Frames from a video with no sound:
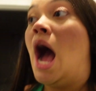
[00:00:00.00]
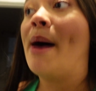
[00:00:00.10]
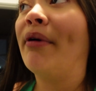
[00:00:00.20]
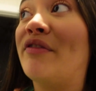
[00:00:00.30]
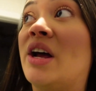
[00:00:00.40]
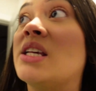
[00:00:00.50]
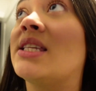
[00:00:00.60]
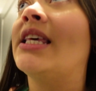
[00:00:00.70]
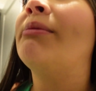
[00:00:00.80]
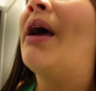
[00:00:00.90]
I'm gonna fall
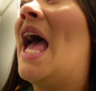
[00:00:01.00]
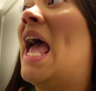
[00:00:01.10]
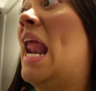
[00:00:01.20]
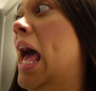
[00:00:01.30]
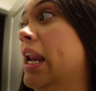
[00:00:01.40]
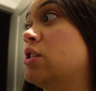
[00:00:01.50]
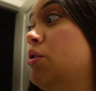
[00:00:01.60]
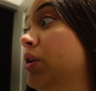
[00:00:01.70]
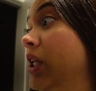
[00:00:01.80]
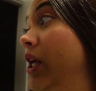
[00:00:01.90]
asleep and Alex
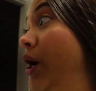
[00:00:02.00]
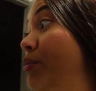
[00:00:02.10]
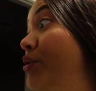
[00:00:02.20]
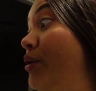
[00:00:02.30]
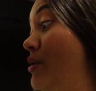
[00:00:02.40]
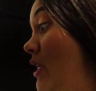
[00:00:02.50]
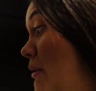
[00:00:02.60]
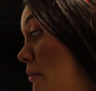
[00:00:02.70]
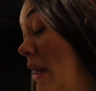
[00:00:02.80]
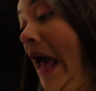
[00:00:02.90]
gonna clean it up. You gonna see. I'm
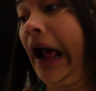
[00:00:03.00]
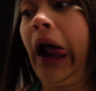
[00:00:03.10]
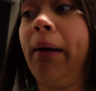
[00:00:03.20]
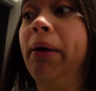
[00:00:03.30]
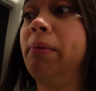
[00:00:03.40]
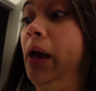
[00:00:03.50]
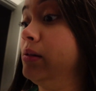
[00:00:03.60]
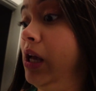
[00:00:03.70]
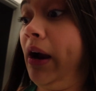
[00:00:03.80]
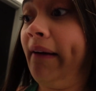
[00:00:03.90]
gonna be like, baby, I'm
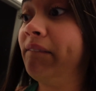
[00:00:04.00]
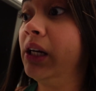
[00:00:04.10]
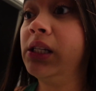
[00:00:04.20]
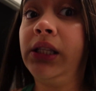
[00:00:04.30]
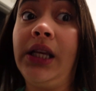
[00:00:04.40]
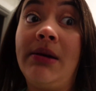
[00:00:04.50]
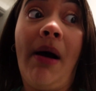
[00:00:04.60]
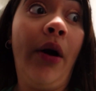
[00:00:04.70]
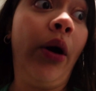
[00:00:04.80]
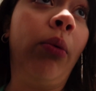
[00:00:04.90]
sorry. I fell asleep. I
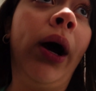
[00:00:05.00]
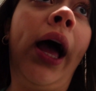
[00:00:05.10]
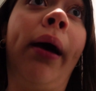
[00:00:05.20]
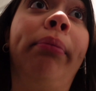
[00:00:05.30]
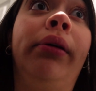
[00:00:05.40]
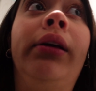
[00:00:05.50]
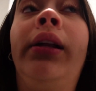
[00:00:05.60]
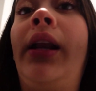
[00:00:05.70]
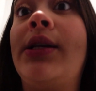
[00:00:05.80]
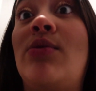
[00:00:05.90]
don't know what happened.
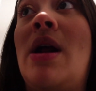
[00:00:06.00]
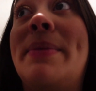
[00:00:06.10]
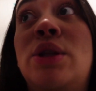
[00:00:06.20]
That's what I'm gonna